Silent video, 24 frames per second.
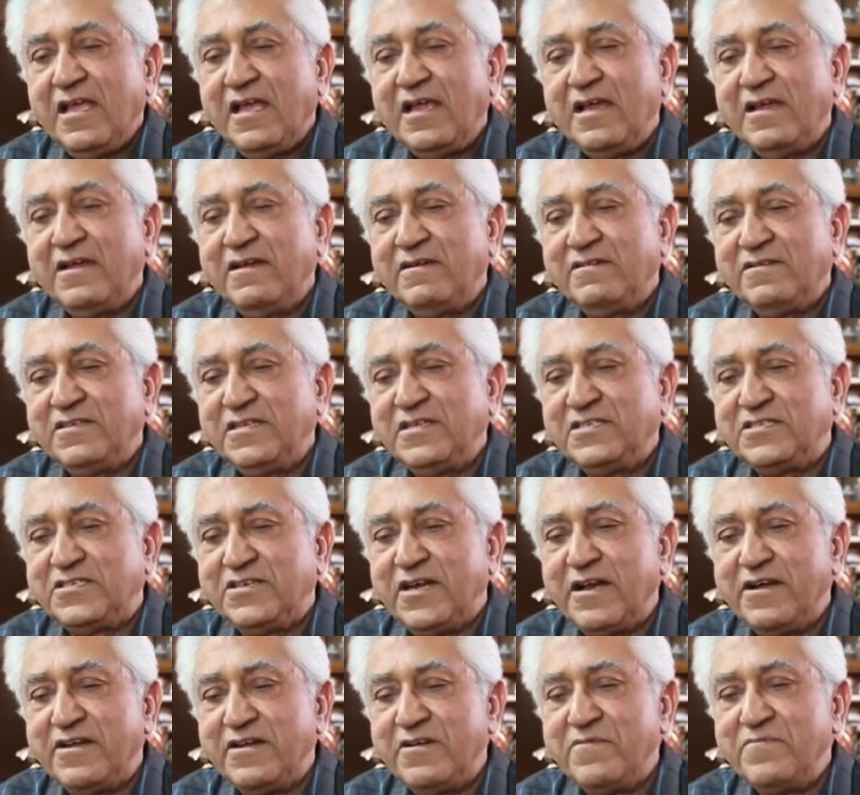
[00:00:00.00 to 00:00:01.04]
and
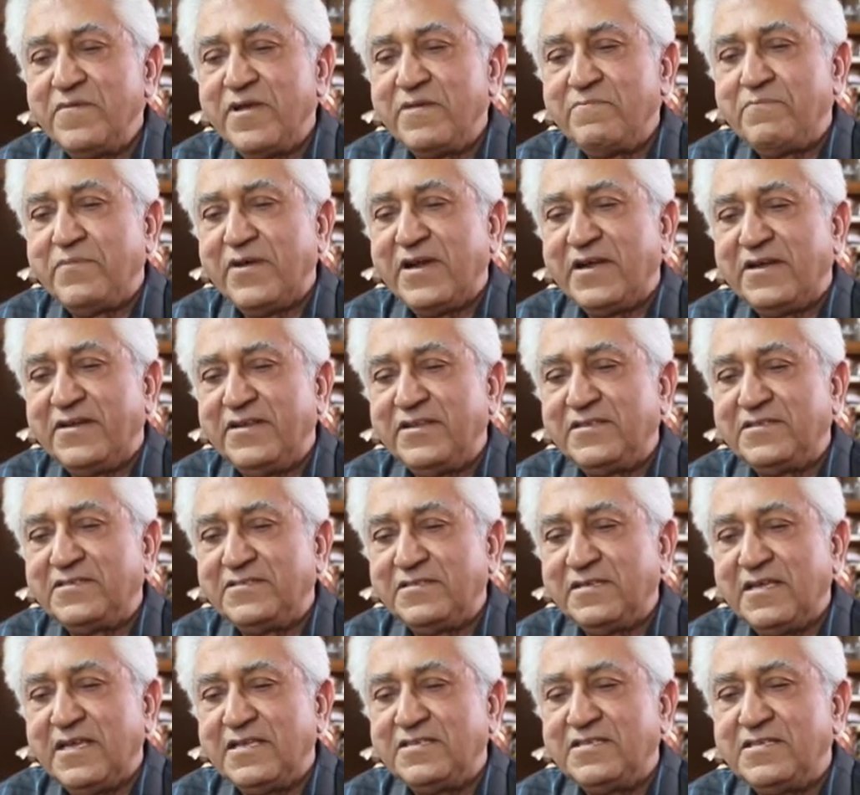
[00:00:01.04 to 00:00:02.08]
started my
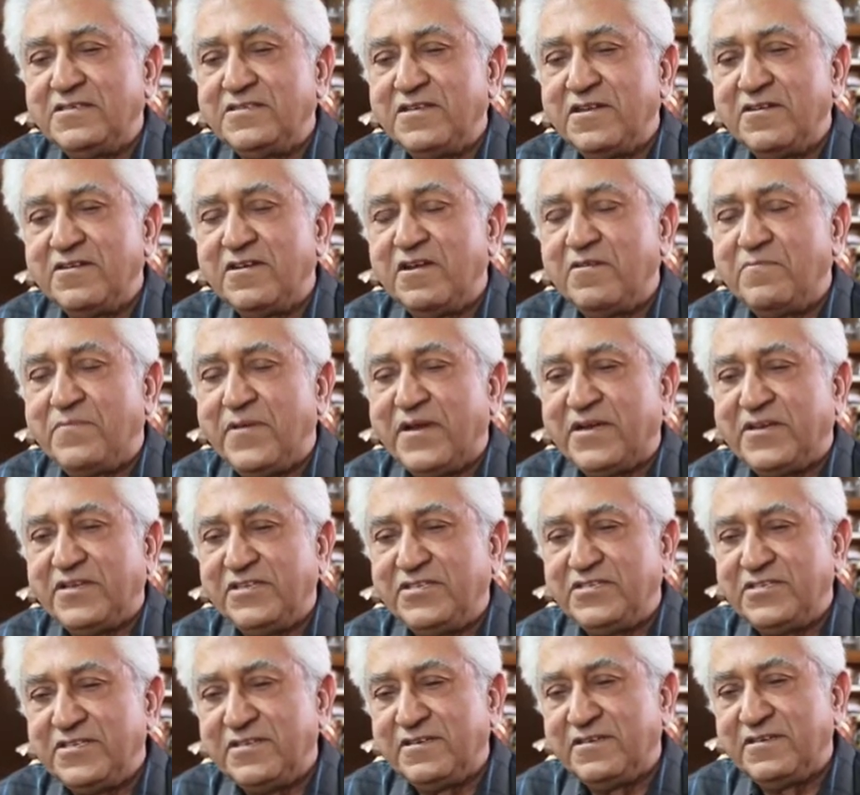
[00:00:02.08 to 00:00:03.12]
practice as a general
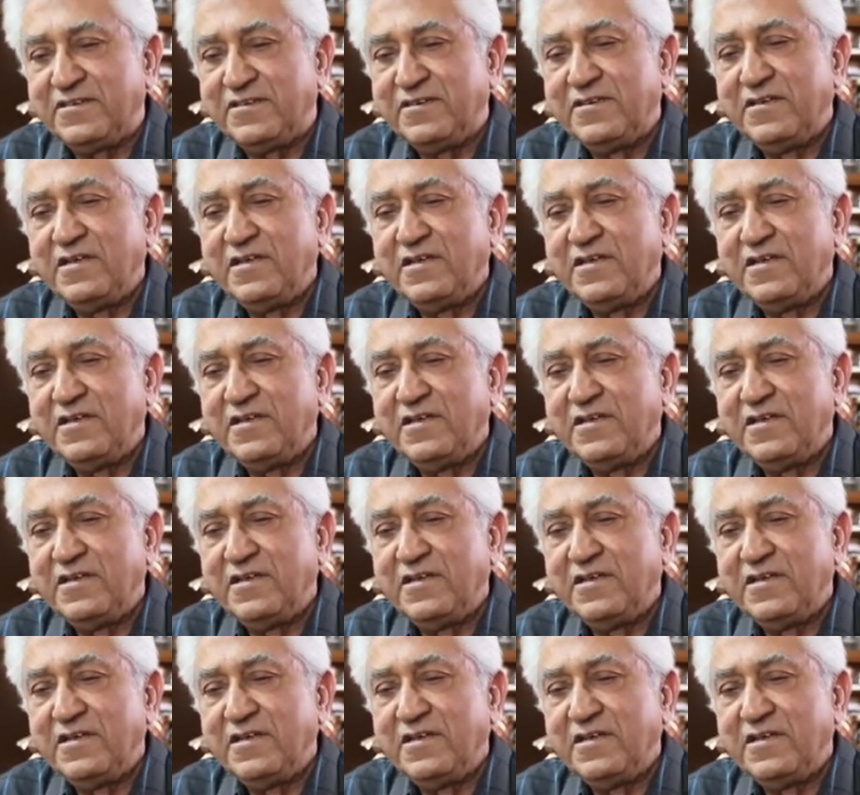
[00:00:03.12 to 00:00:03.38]
practitioner.